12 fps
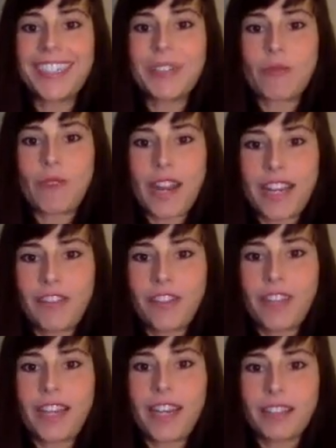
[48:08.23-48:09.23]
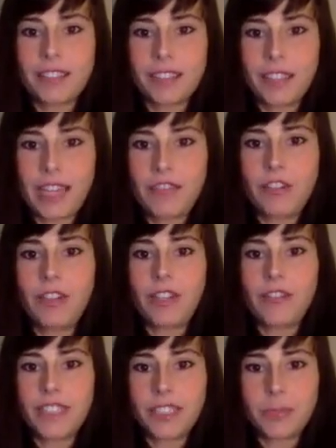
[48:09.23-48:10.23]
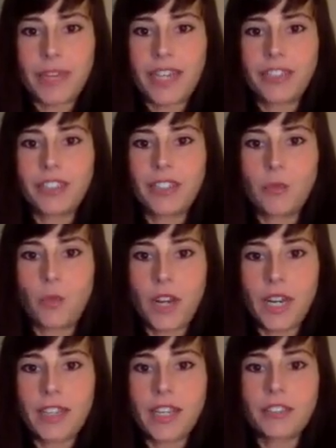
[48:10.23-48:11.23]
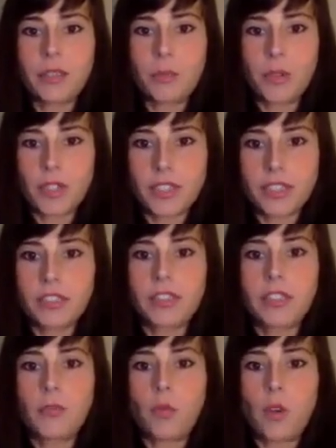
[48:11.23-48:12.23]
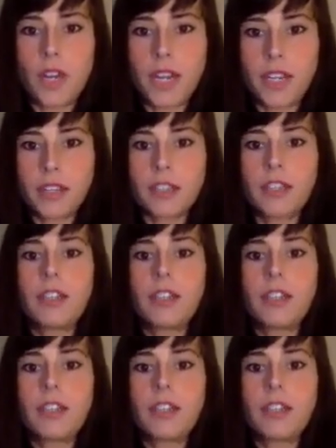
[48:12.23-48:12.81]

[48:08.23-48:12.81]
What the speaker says: ready for that next level of expansion, wanting that support system, wanting